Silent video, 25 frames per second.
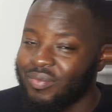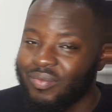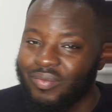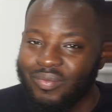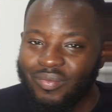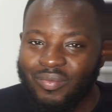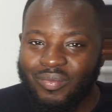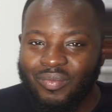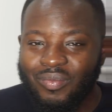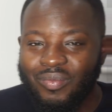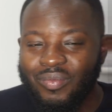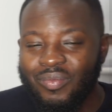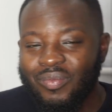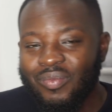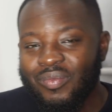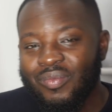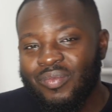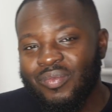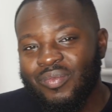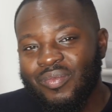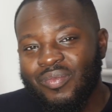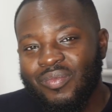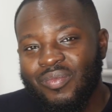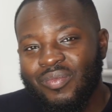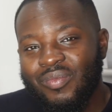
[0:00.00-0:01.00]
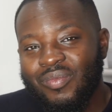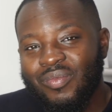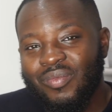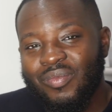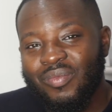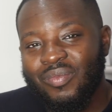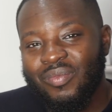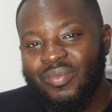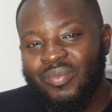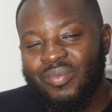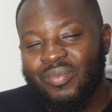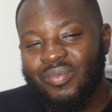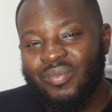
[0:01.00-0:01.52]

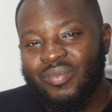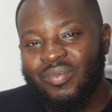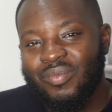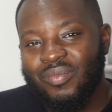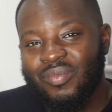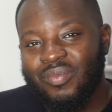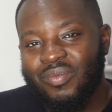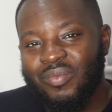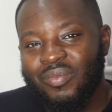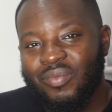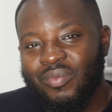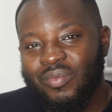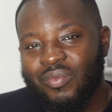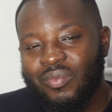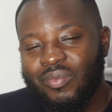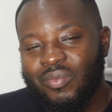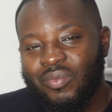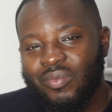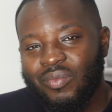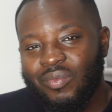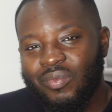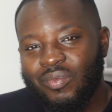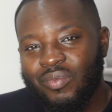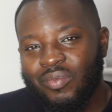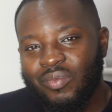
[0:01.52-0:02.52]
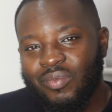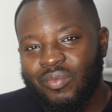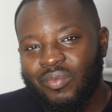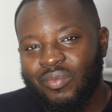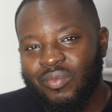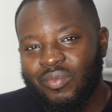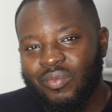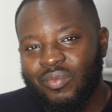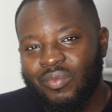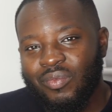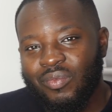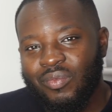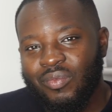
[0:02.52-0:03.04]

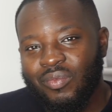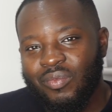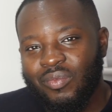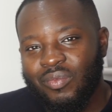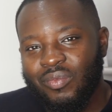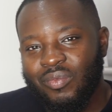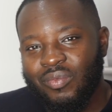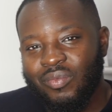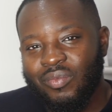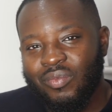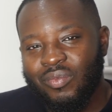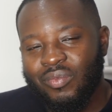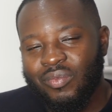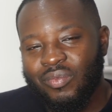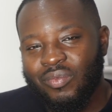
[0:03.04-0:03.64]
[no speech]